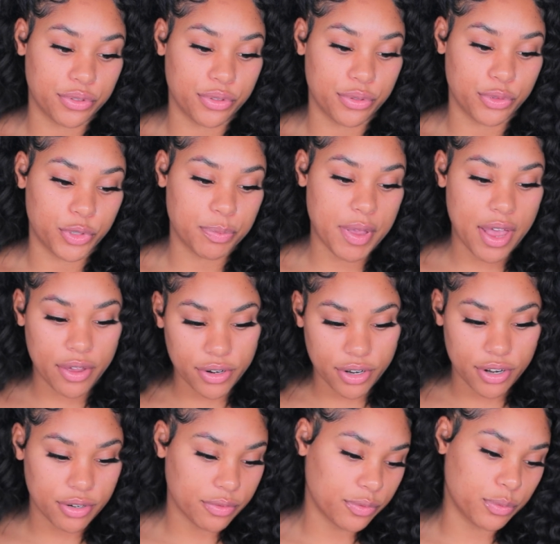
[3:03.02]
loose
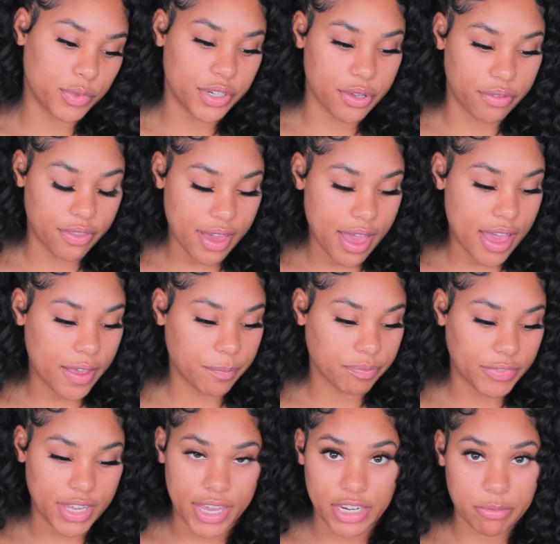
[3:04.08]
powder. We know that,
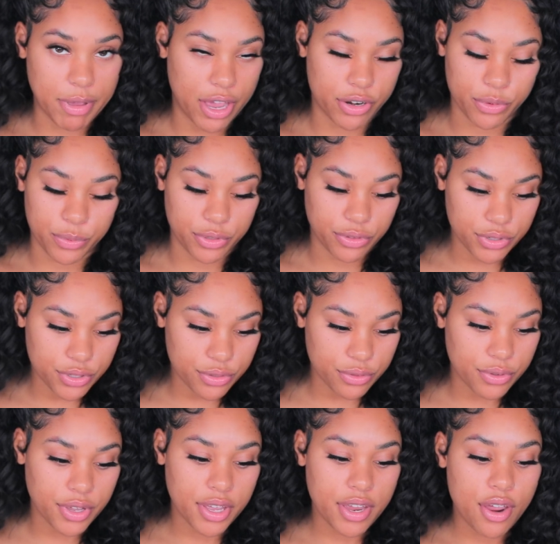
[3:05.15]
any powder will
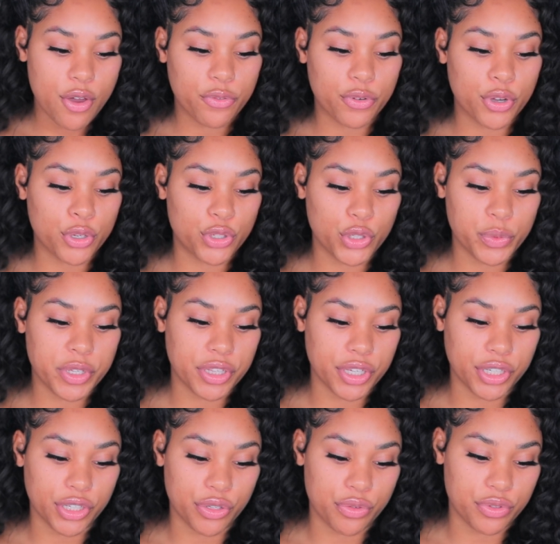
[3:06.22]
do. For a dewy
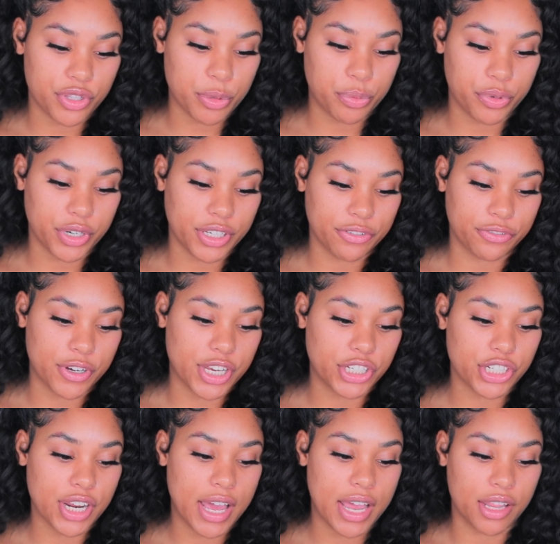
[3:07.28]
look, use the Pretty
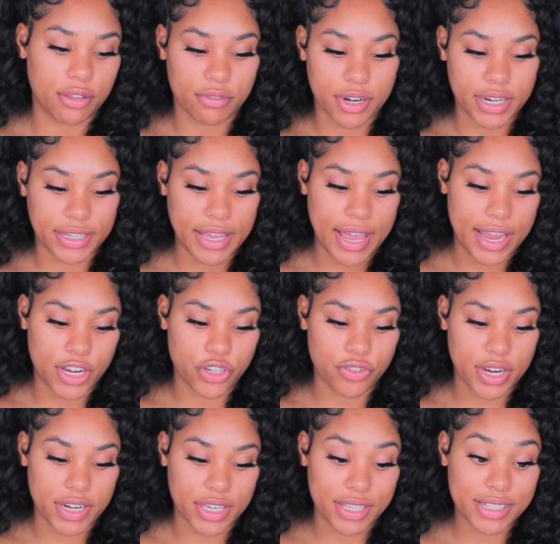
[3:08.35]
Fresh Hyaluronic
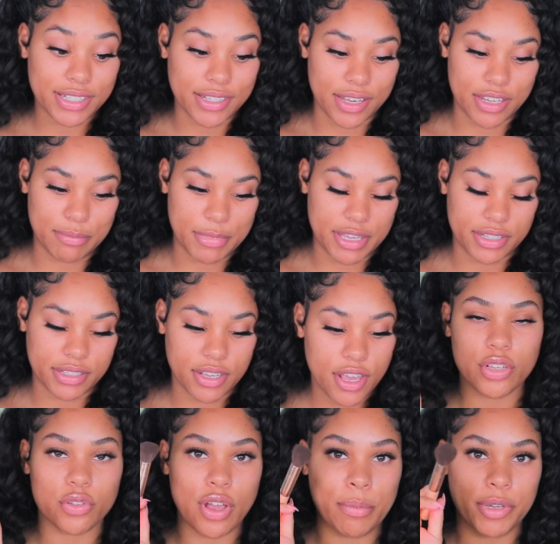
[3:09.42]
Hydrating Setting Mist.
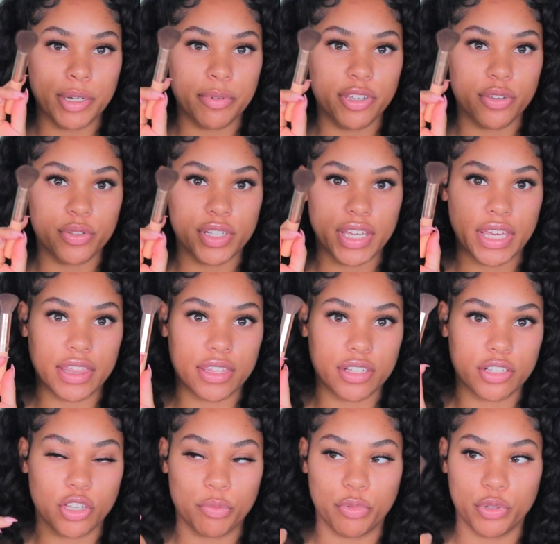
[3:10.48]
So I'm gonna be using
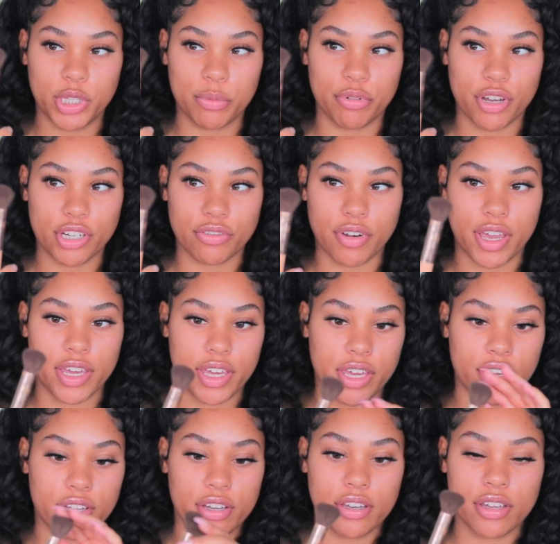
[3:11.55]
this kabuki brush right
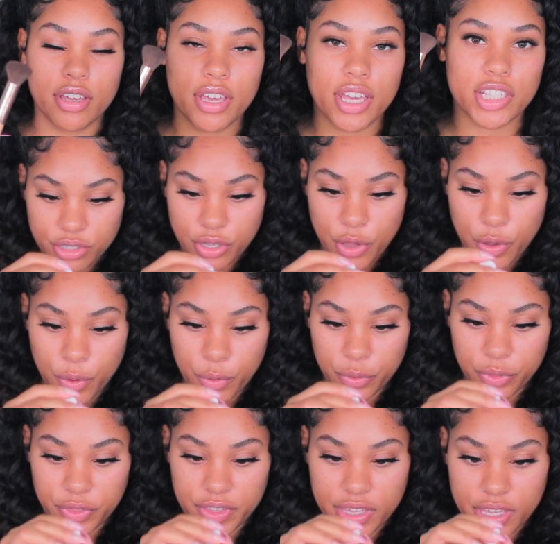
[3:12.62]
here. So
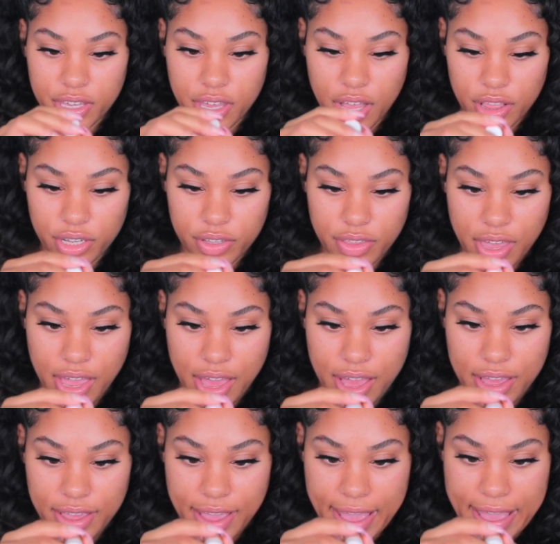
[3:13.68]
the color that
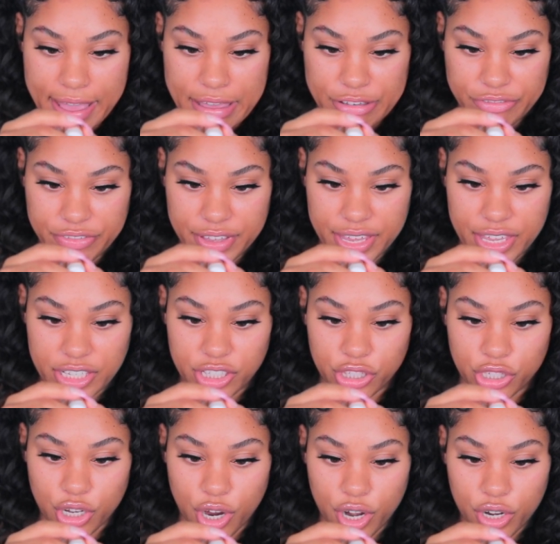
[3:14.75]
I have is
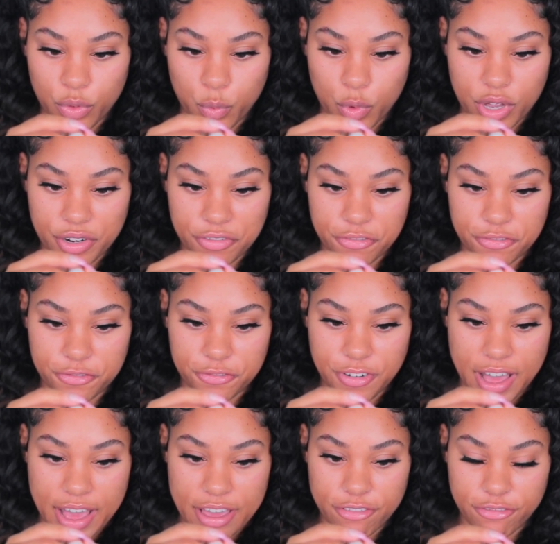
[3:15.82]
dark
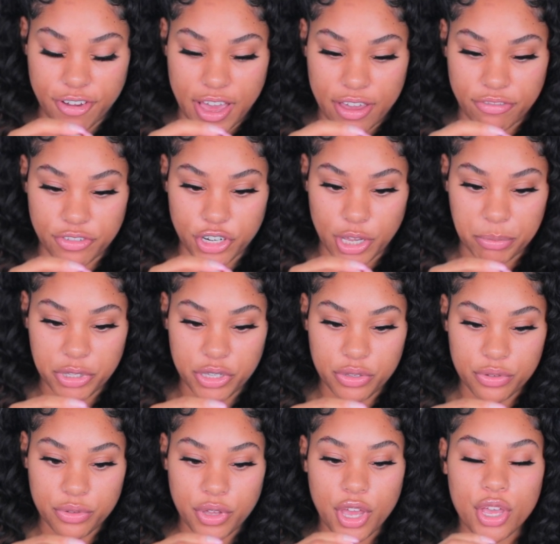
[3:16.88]

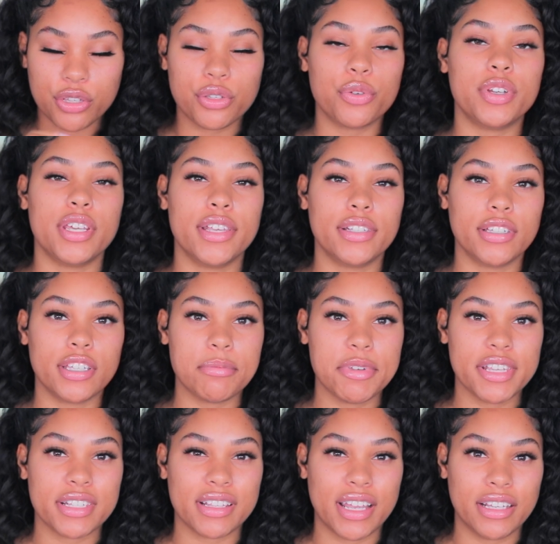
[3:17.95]
155W. So it is gonna
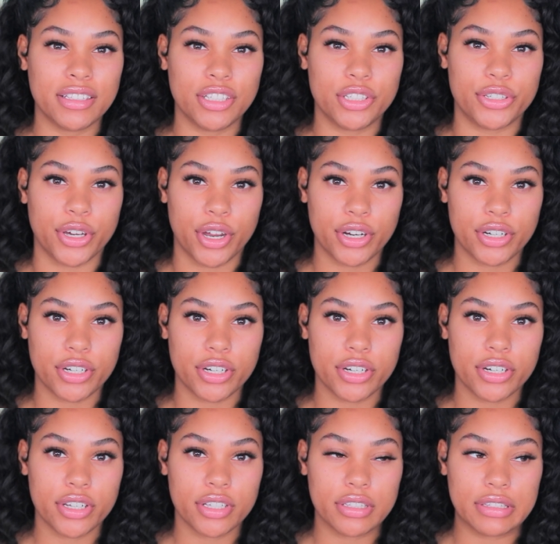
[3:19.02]
be slightly
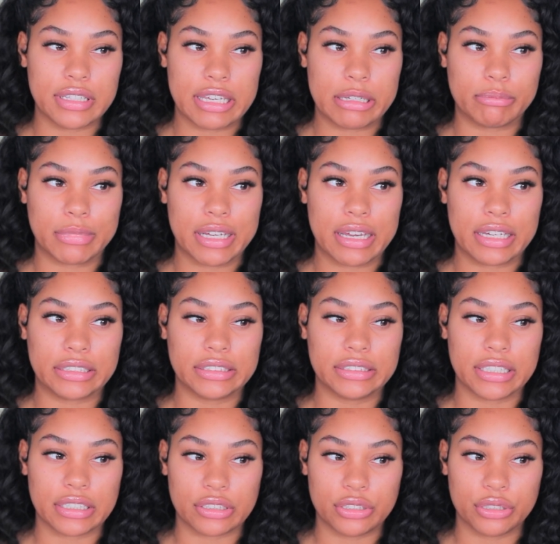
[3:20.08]
darker than my
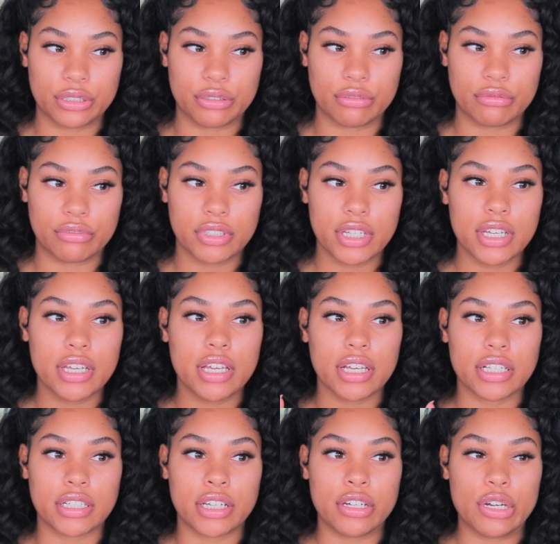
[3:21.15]
skin tone
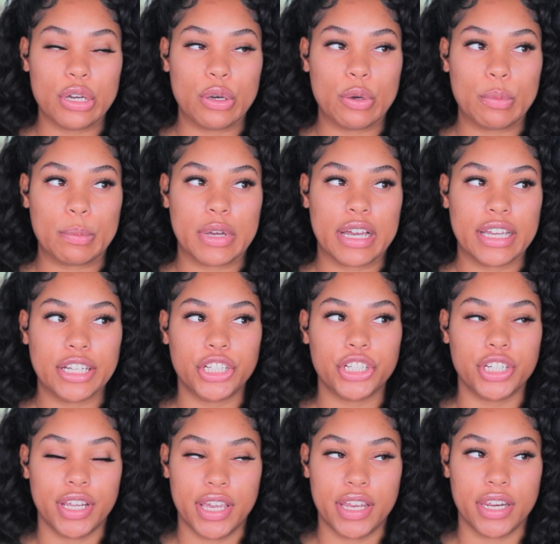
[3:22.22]
because I know my
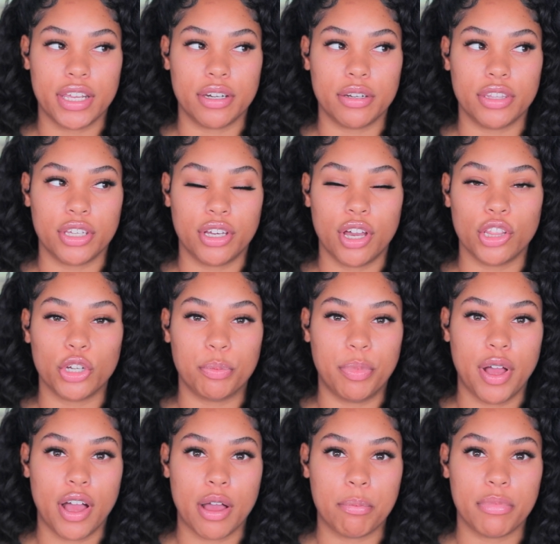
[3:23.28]
shade in the
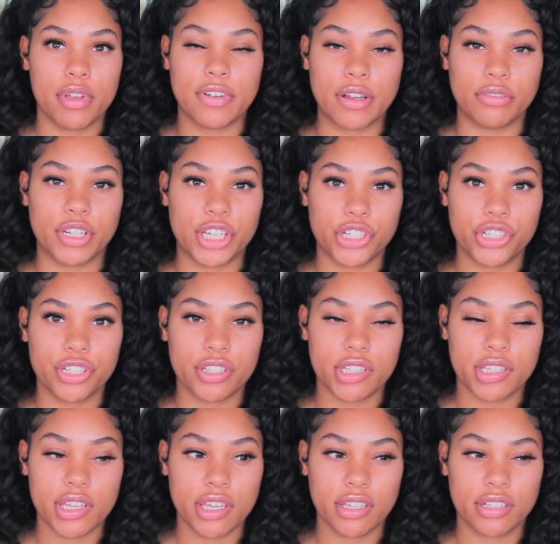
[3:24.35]
Colourpop foundation
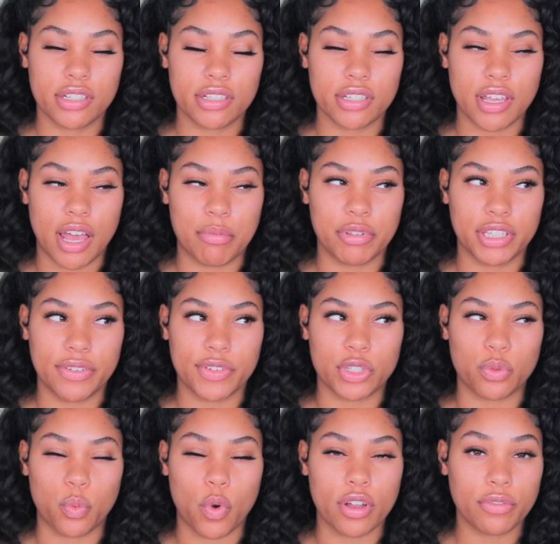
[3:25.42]
sticks, I believe
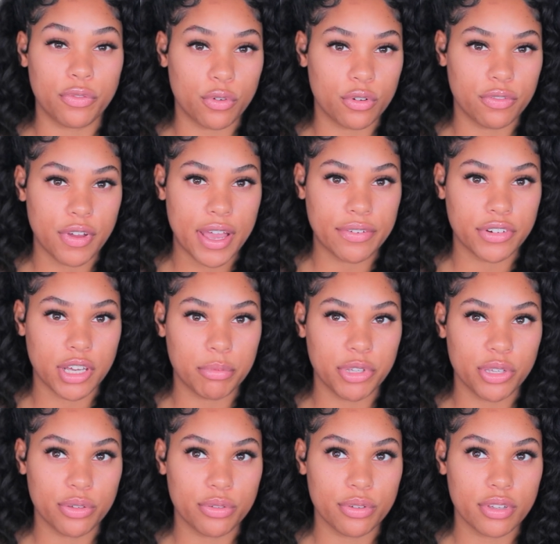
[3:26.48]
is
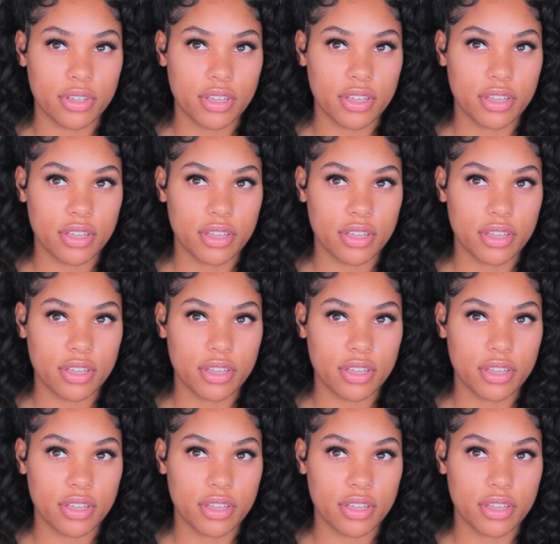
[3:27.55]
145W.